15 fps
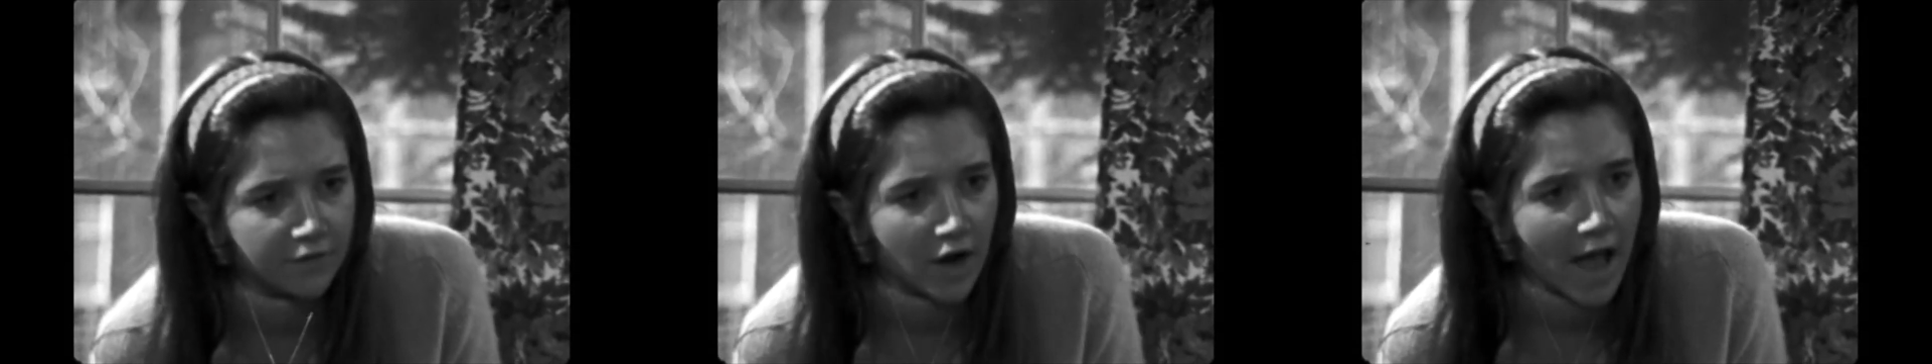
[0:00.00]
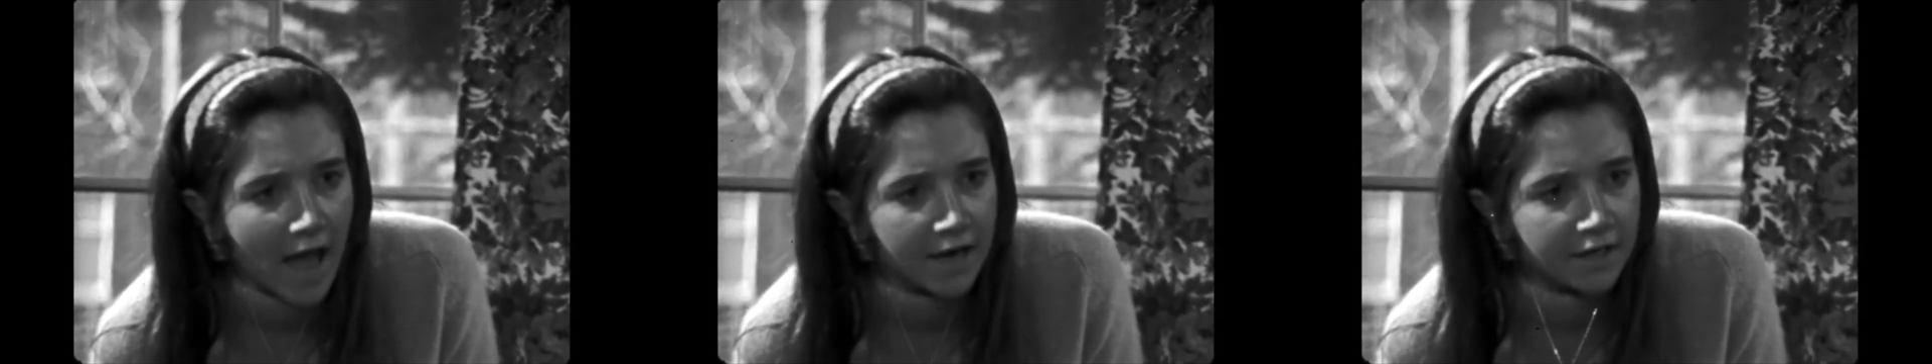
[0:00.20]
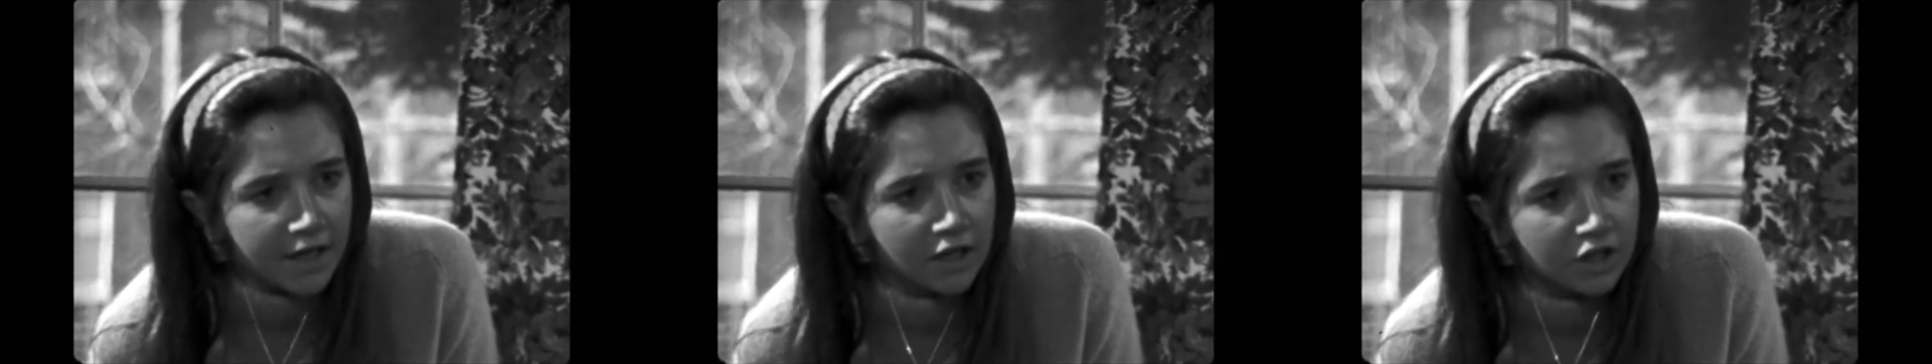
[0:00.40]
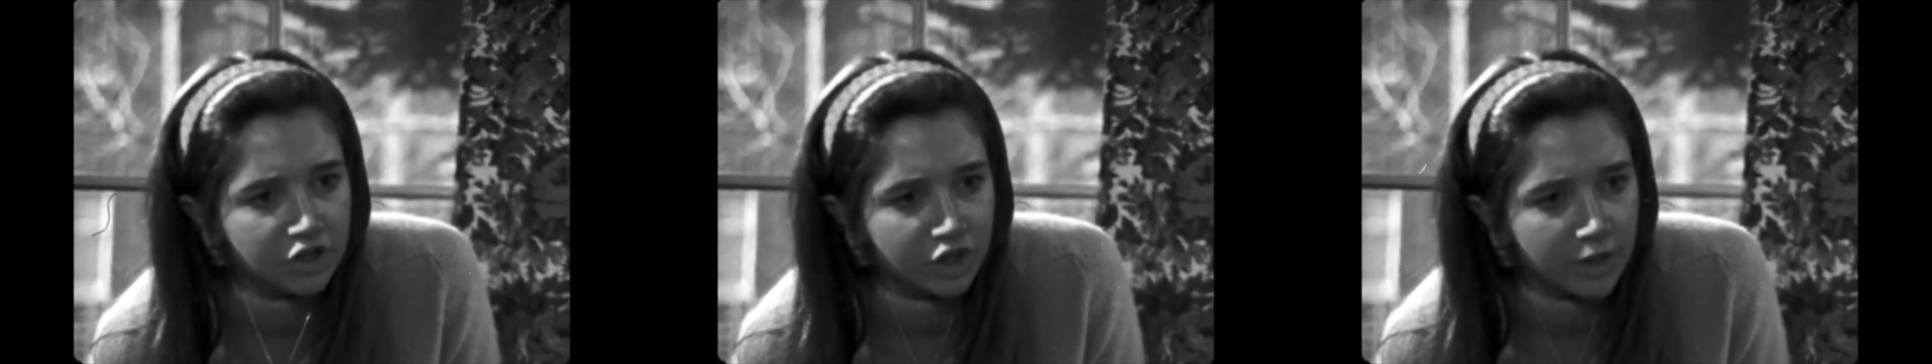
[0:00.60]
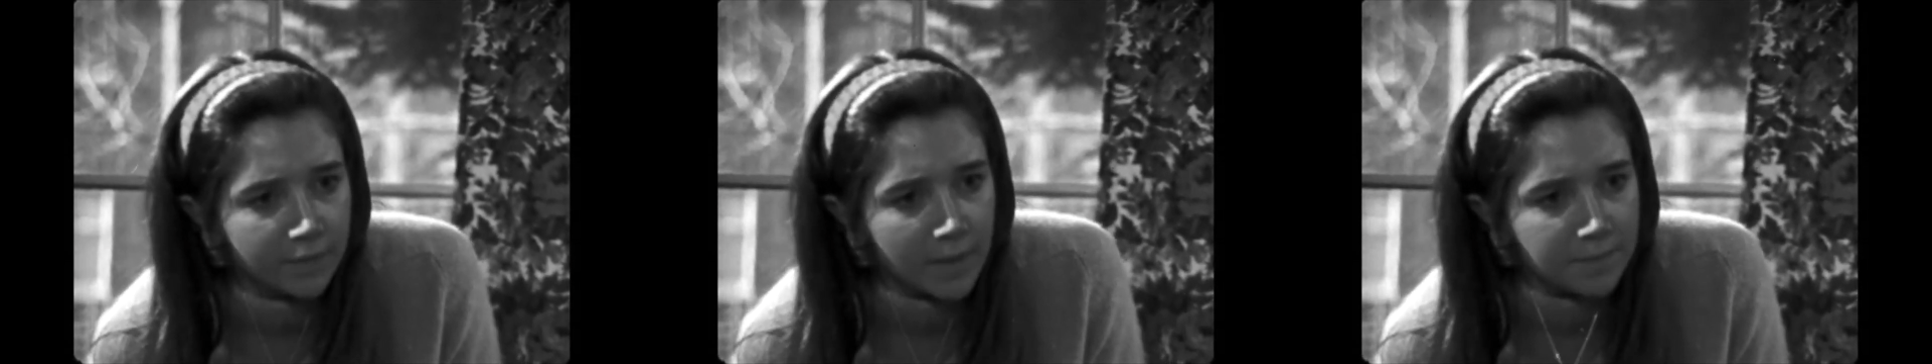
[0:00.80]
had an
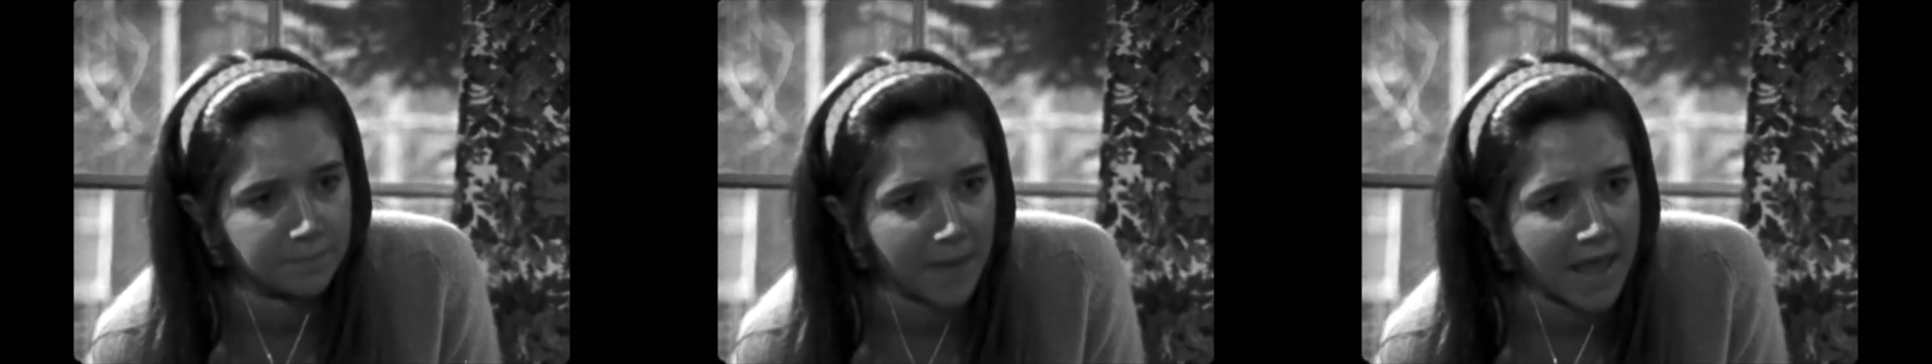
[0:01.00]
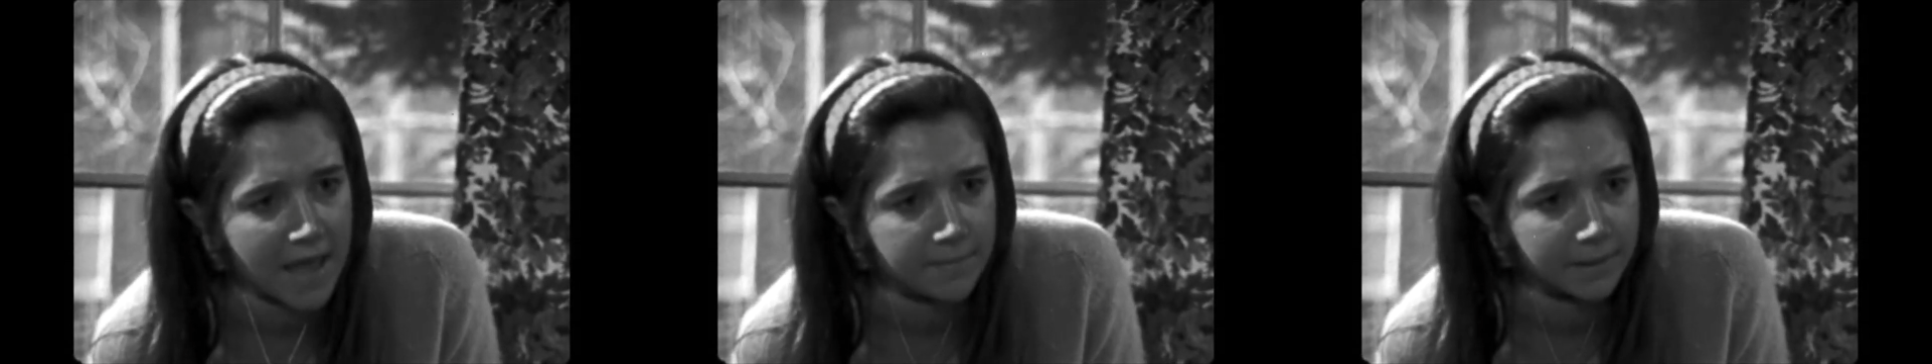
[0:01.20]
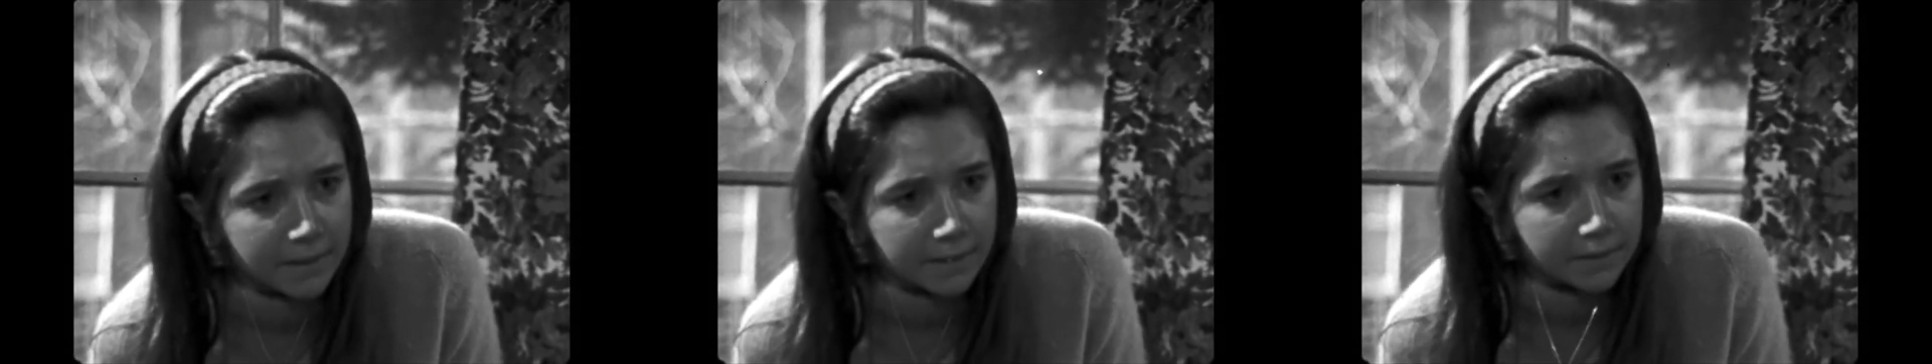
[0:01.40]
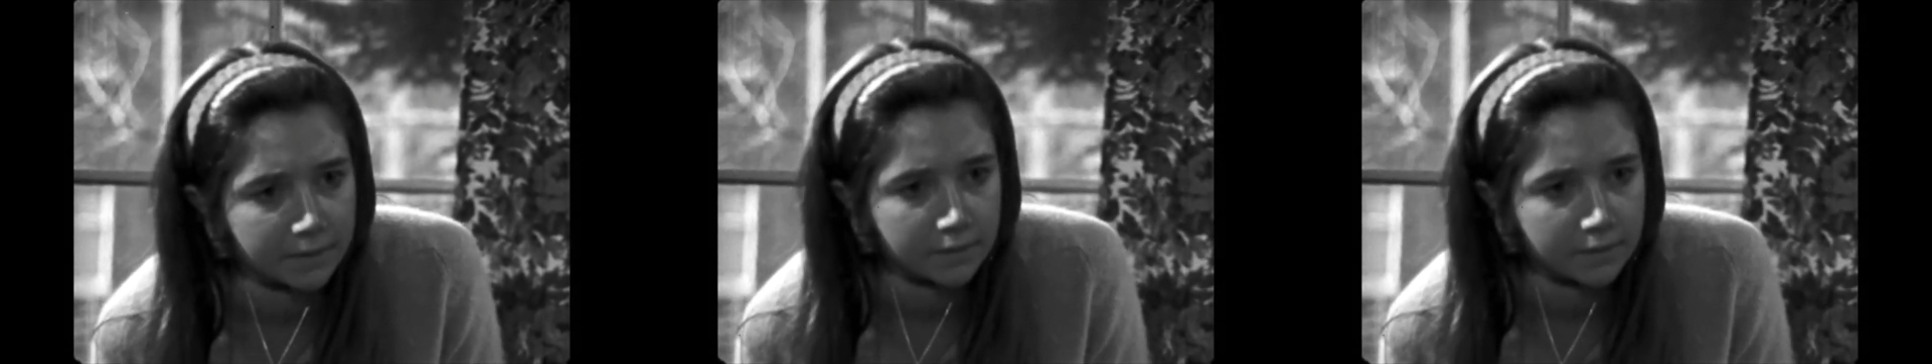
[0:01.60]
illegitimate baby?